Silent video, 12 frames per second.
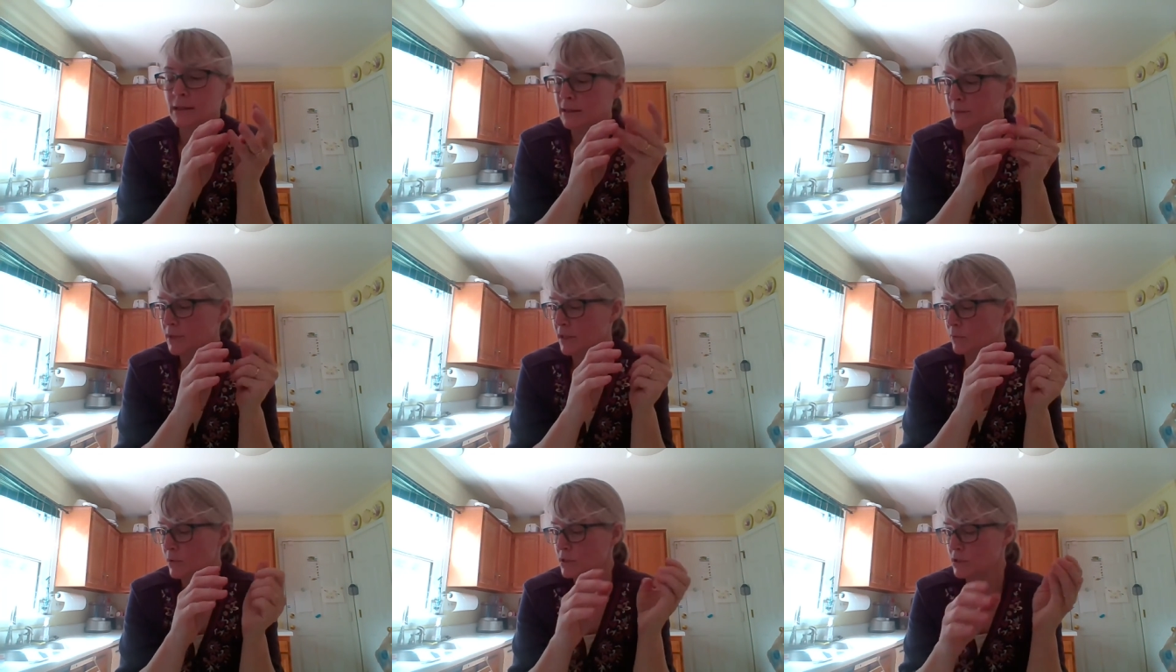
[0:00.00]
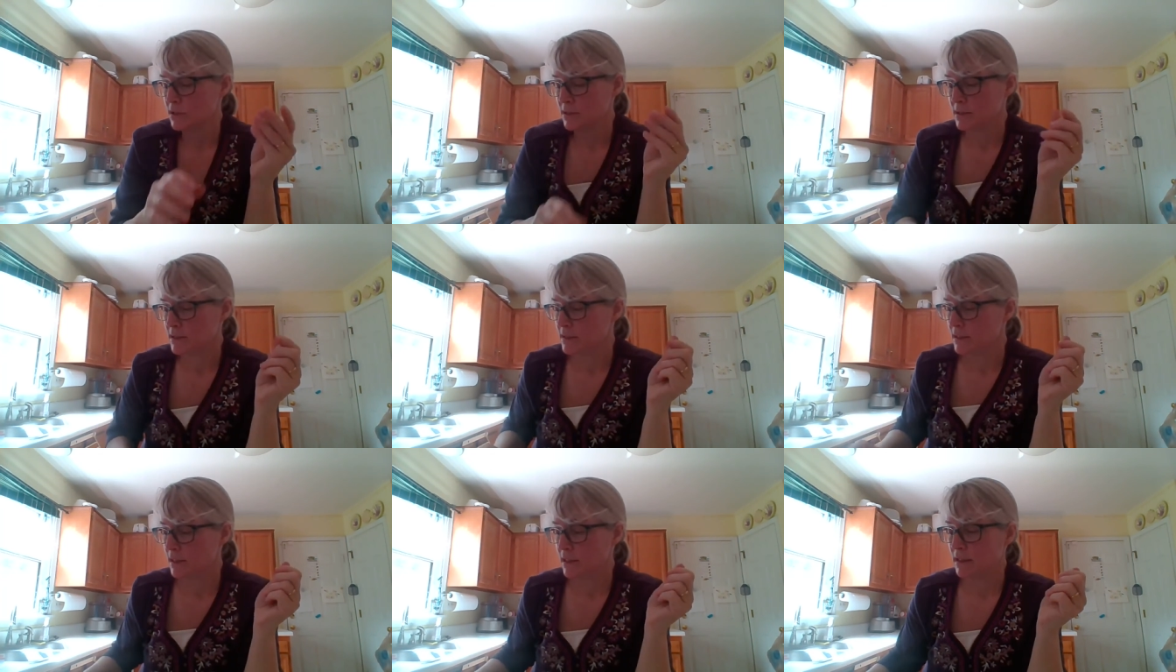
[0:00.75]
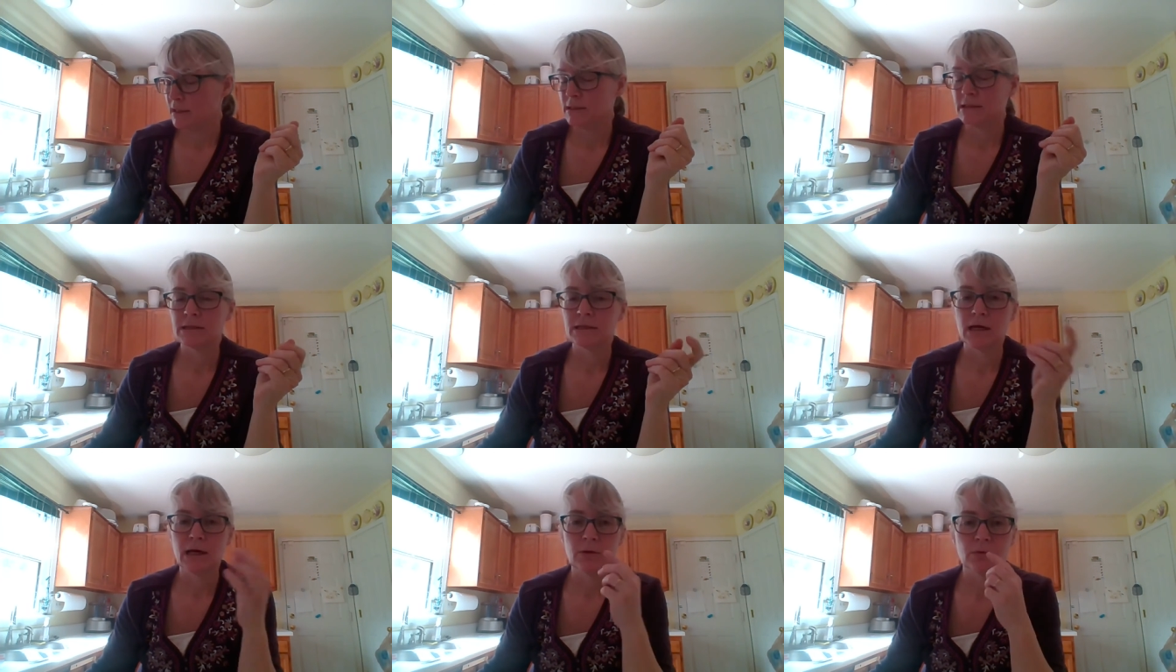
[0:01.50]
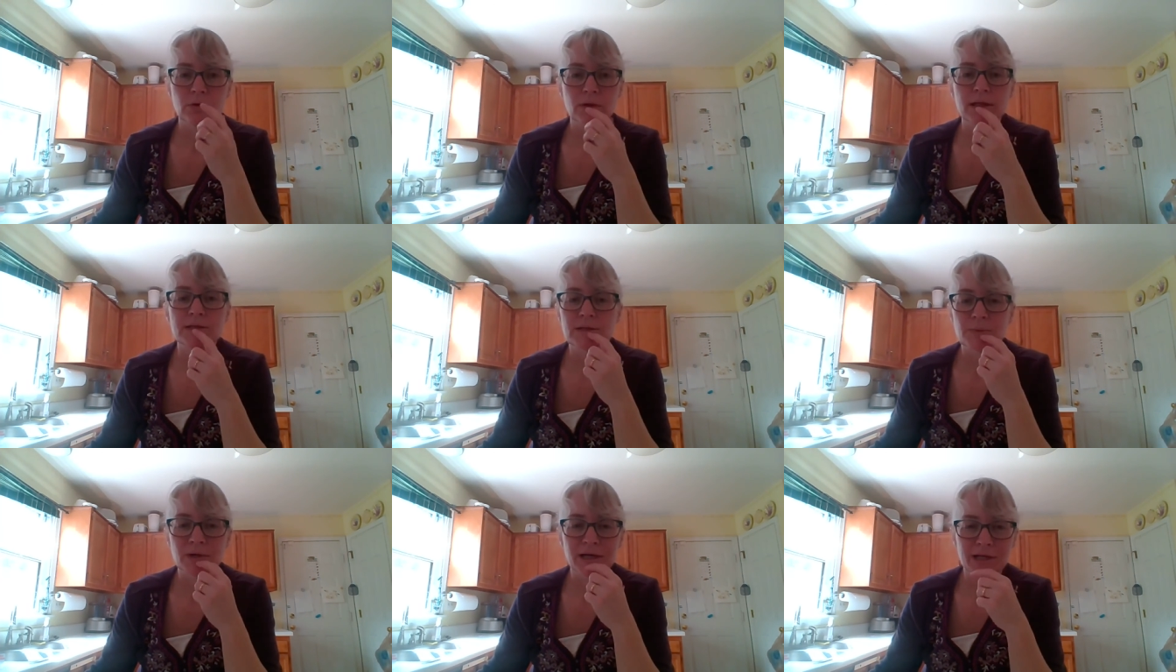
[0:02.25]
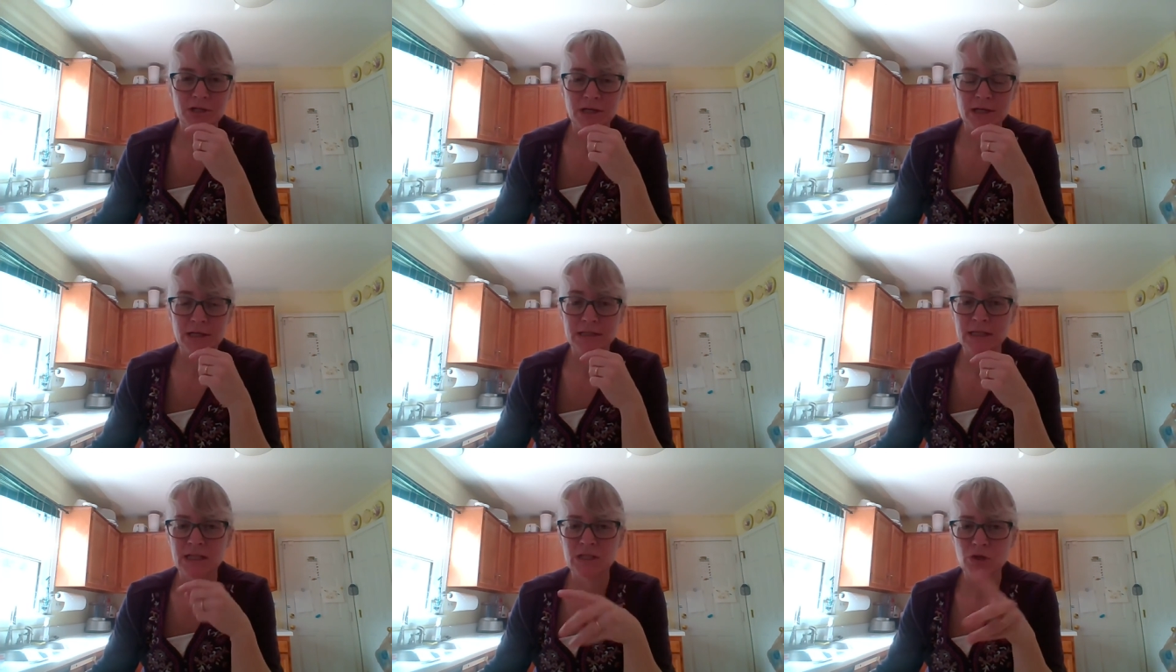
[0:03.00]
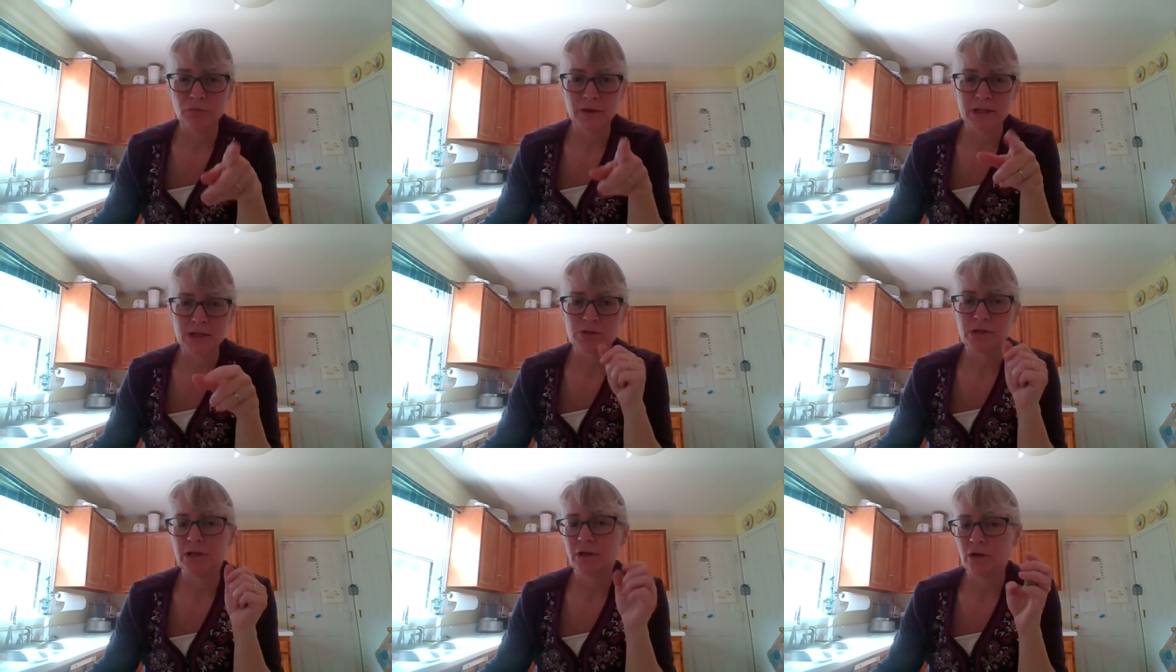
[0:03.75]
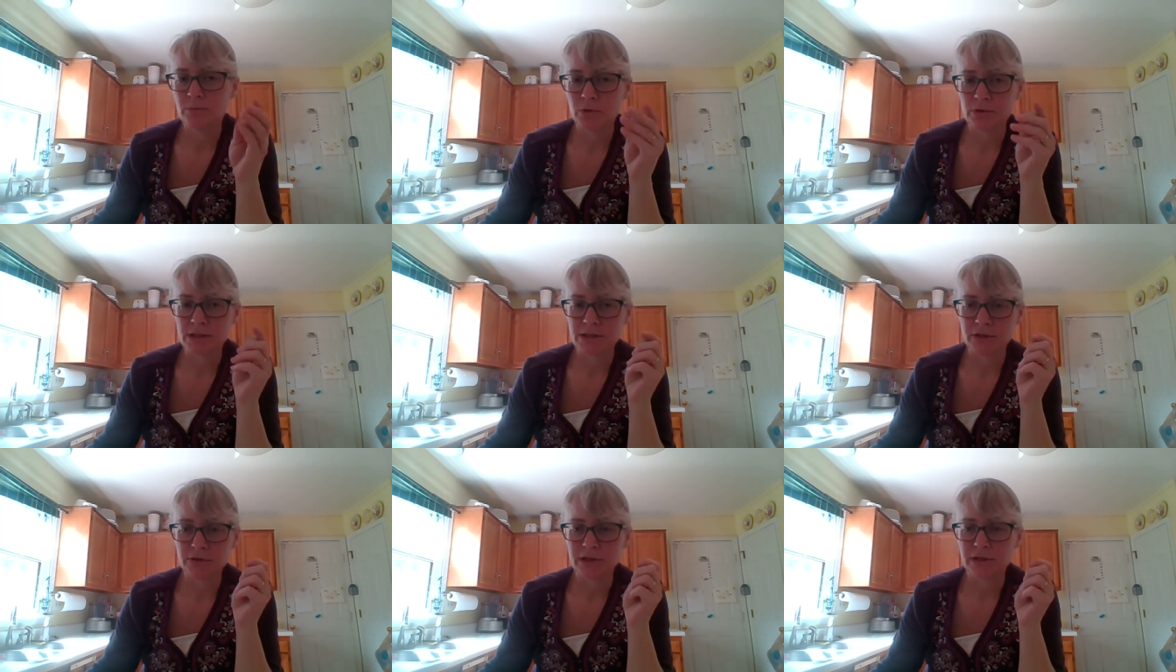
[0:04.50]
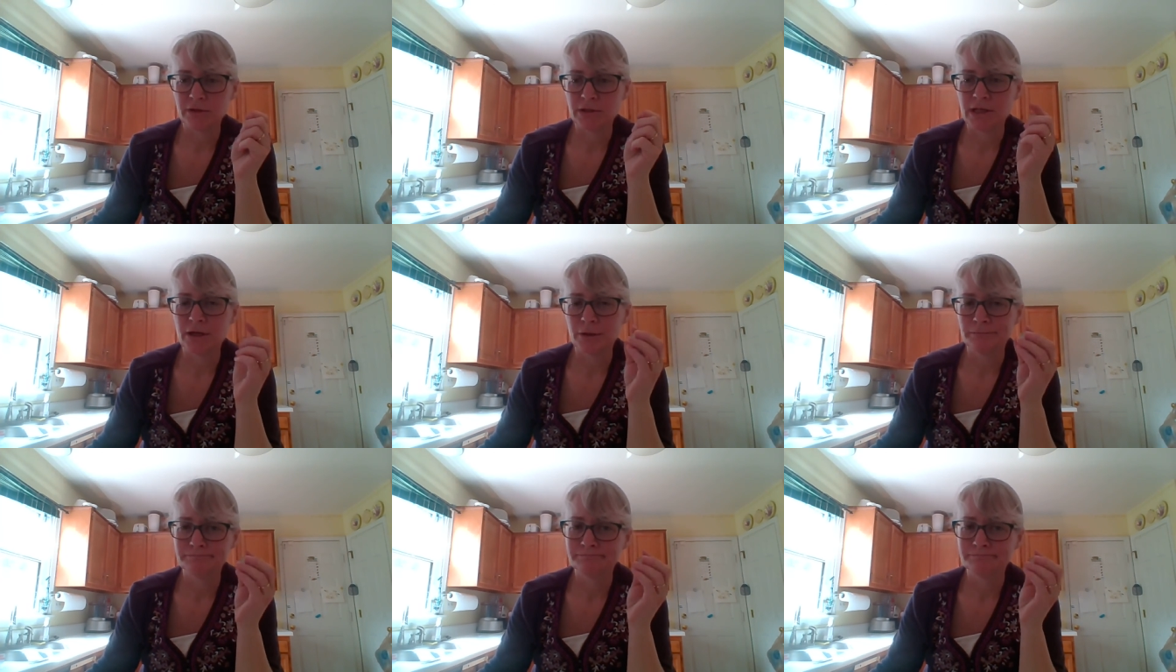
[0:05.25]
Leave me any questions, and I will answer them when I get a chance. And don't flex your silicone molds because they'll tear.